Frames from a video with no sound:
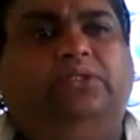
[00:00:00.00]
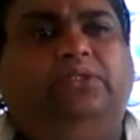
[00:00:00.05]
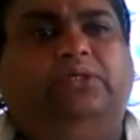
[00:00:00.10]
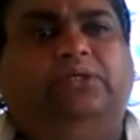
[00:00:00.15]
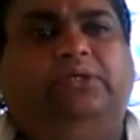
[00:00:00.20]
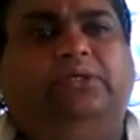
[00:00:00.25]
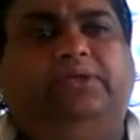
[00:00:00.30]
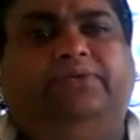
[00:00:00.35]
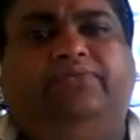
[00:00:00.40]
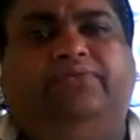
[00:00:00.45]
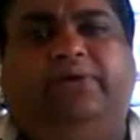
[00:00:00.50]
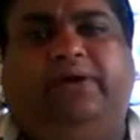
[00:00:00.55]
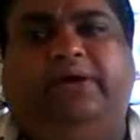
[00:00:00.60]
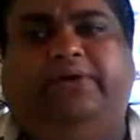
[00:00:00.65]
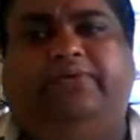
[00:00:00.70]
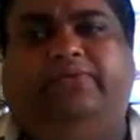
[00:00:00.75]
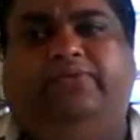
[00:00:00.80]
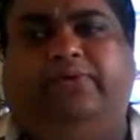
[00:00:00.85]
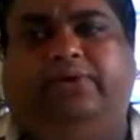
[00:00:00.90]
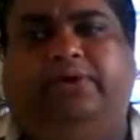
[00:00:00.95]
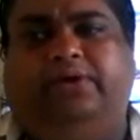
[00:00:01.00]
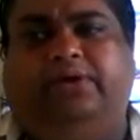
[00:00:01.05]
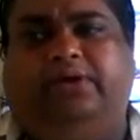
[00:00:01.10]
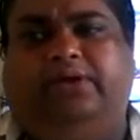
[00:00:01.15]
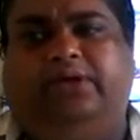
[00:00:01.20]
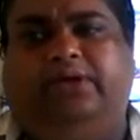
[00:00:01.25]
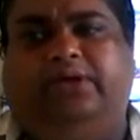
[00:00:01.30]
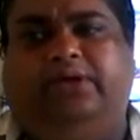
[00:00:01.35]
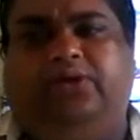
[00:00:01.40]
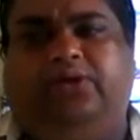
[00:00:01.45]
35
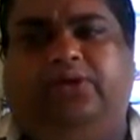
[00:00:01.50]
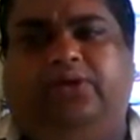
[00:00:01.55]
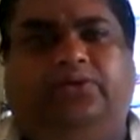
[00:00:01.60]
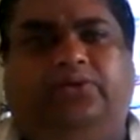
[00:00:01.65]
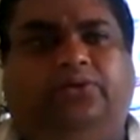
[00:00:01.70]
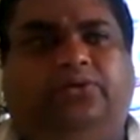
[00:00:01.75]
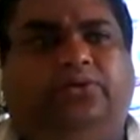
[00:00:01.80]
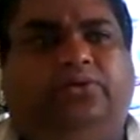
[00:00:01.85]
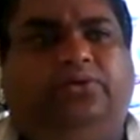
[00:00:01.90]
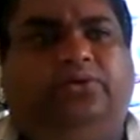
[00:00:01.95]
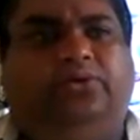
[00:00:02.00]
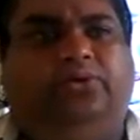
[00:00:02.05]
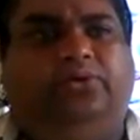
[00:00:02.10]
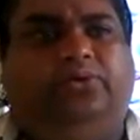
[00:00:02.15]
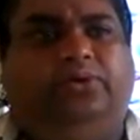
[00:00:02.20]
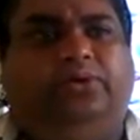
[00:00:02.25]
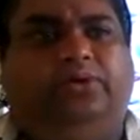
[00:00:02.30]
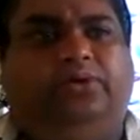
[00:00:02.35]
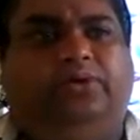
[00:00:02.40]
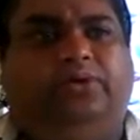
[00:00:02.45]
kilonewton.